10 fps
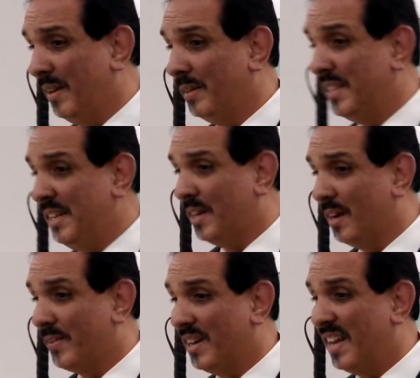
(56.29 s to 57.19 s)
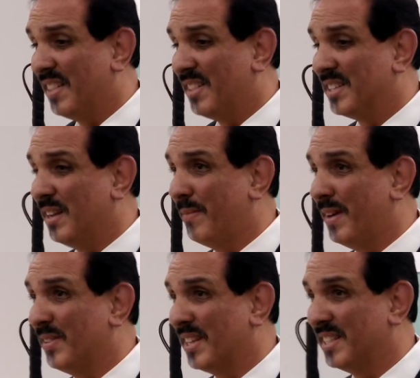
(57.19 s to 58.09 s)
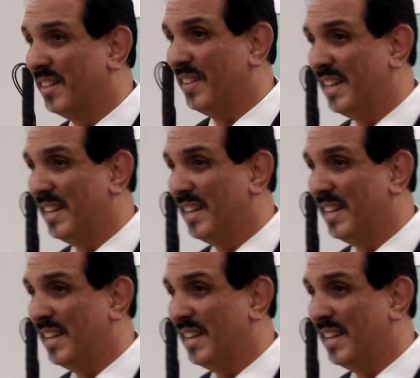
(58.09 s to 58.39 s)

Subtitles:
Dean covered a lot of the stuff I was going to tell you